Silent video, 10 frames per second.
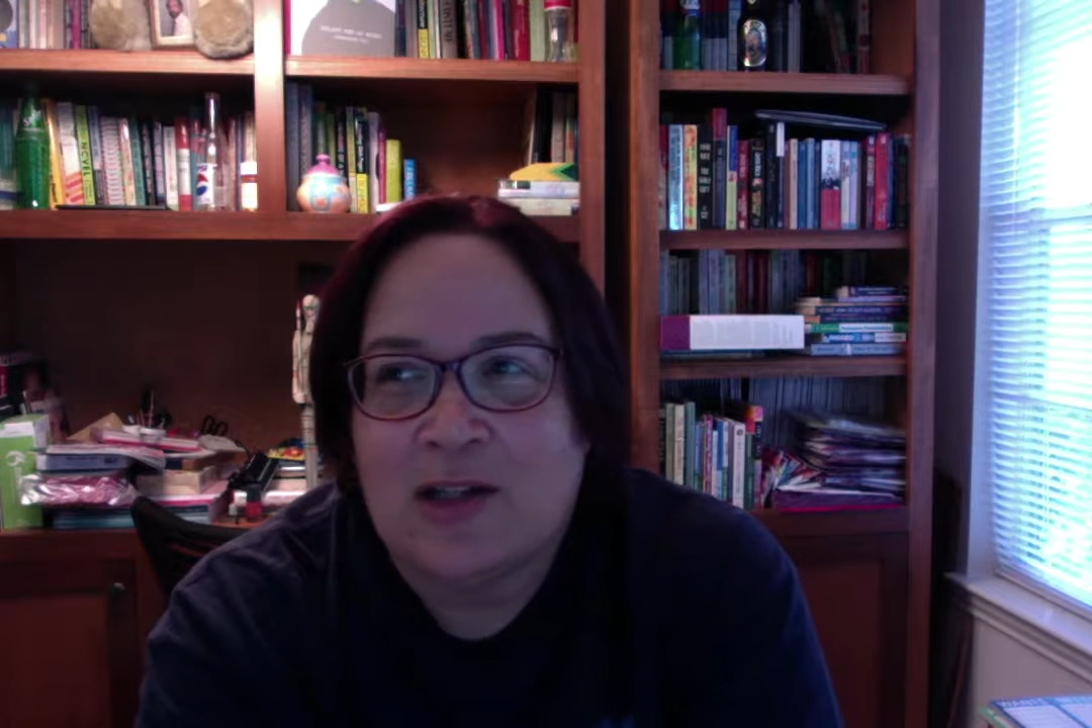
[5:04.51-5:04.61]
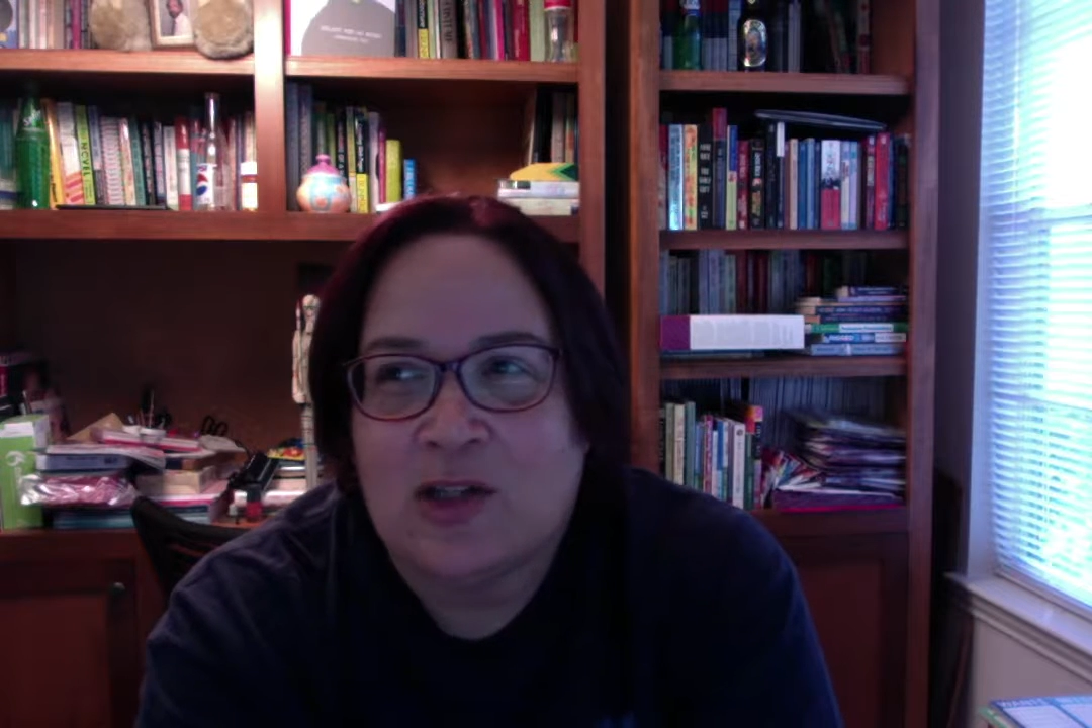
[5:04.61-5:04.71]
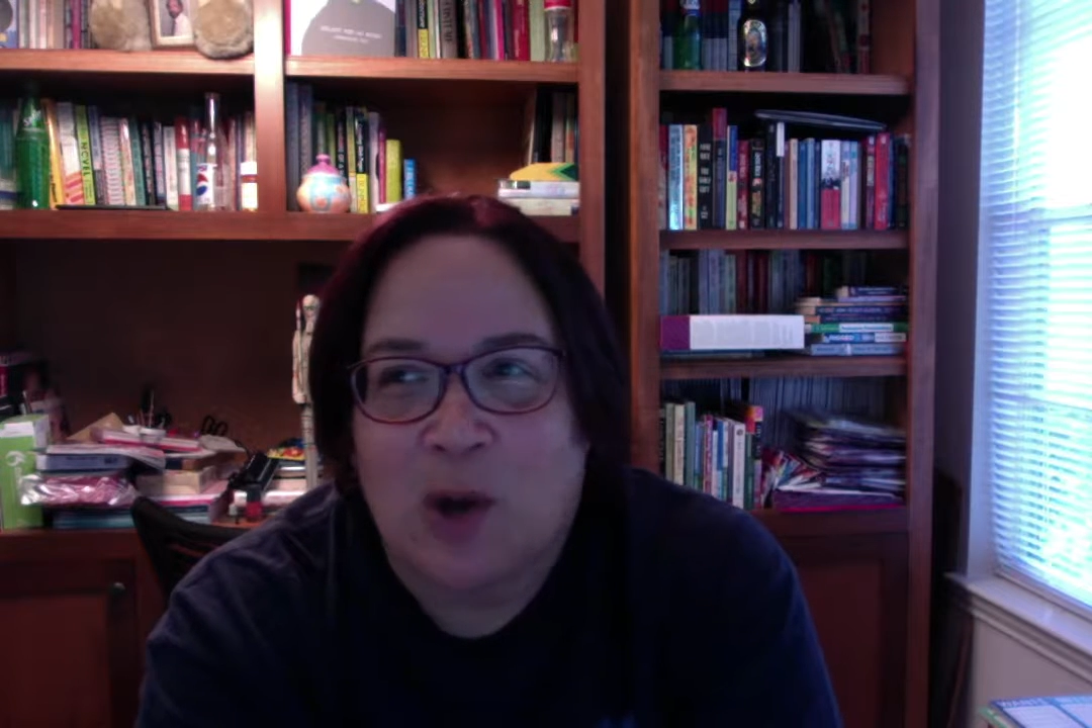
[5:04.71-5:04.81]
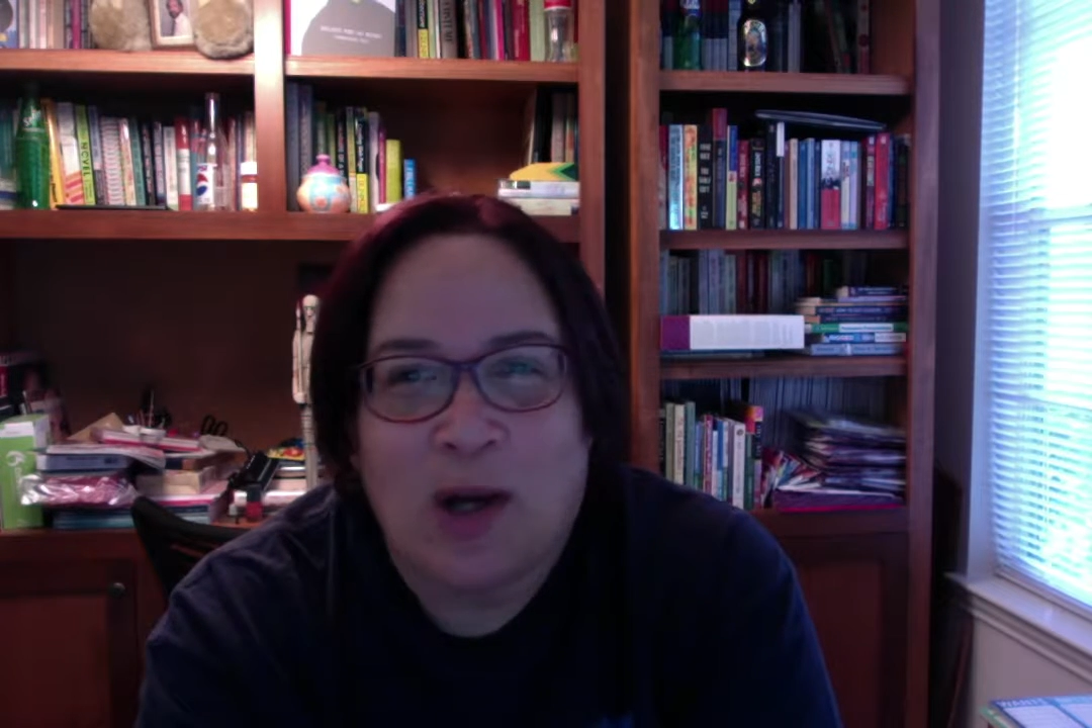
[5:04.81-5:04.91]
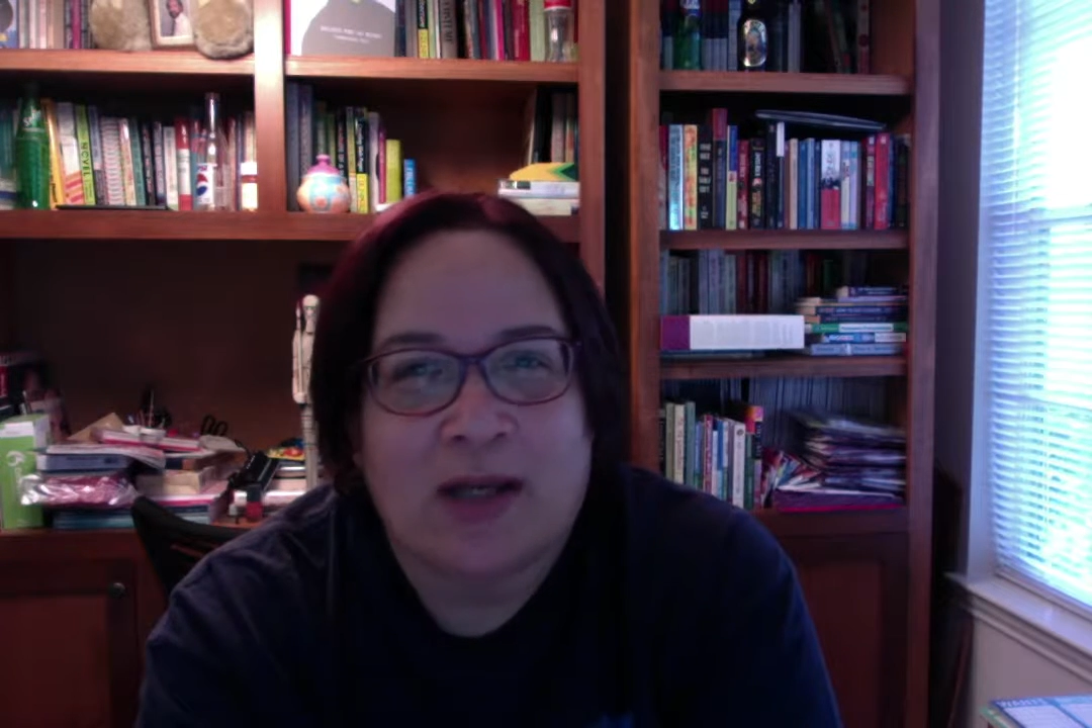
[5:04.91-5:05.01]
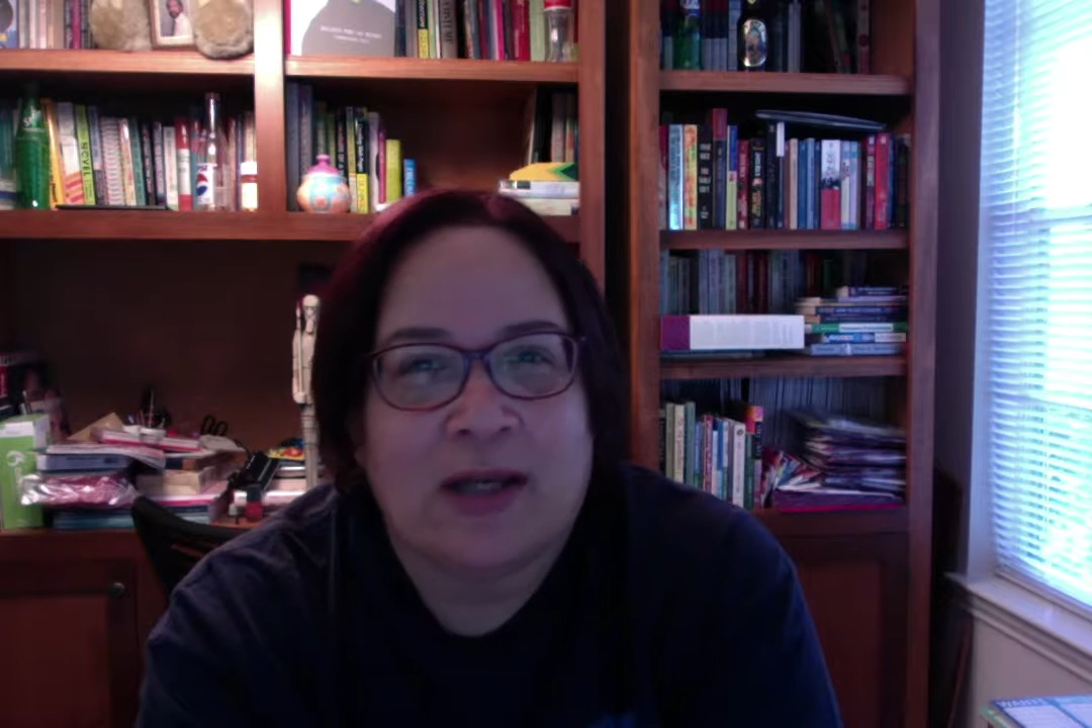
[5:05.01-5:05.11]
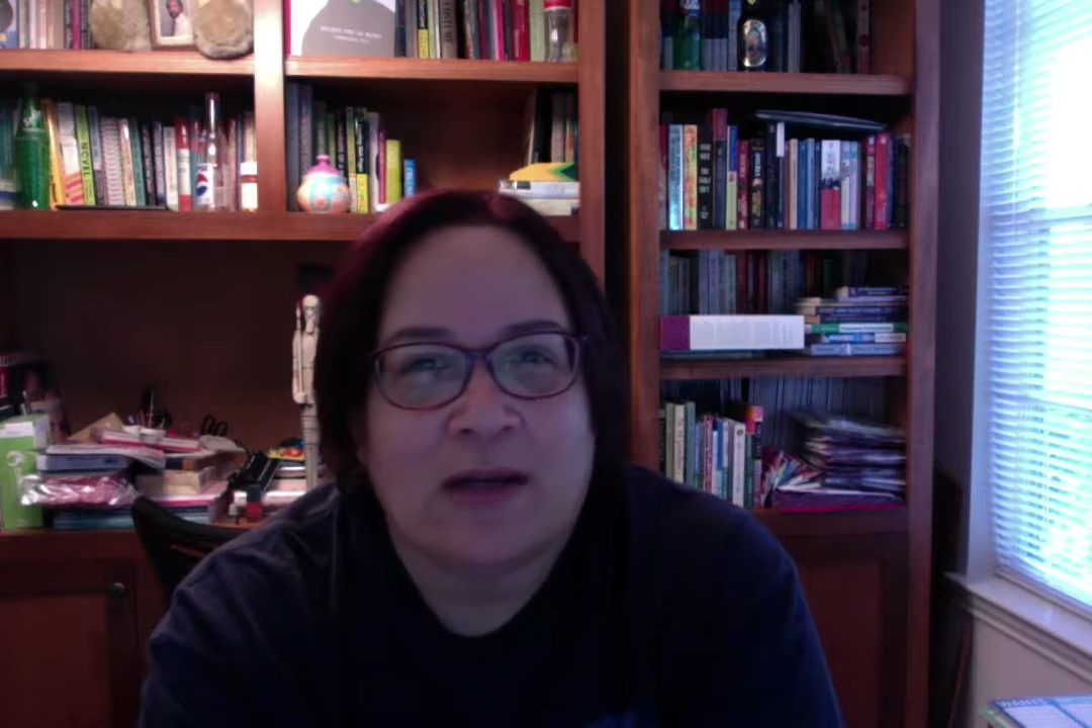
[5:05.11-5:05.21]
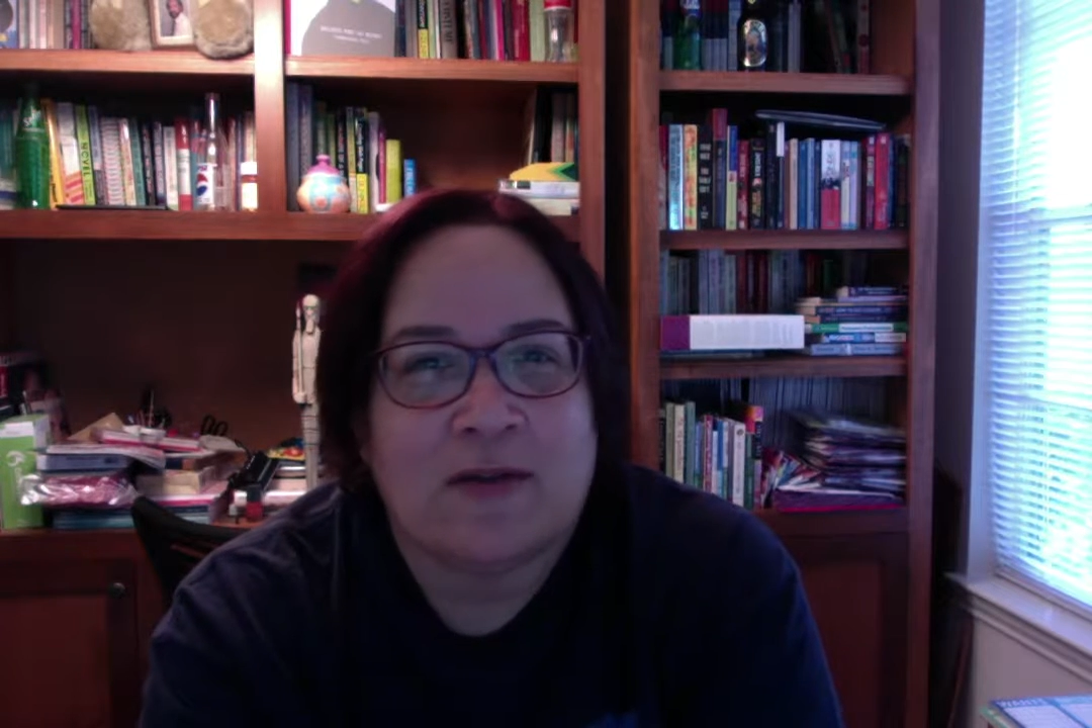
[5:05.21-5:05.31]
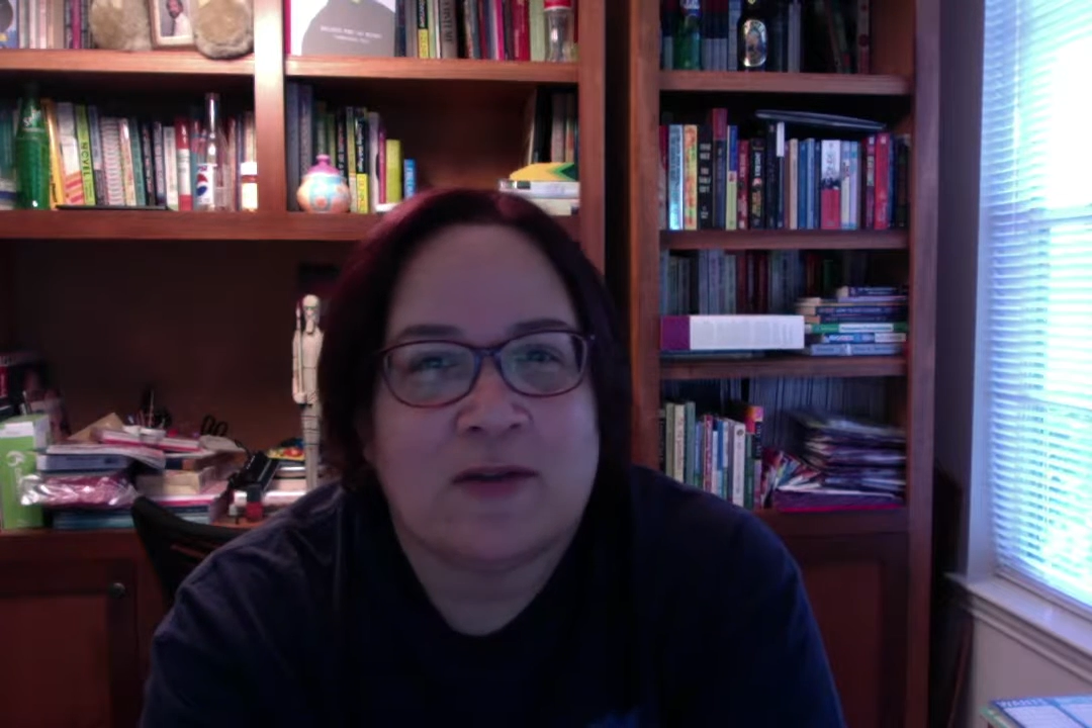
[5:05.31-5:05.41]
talking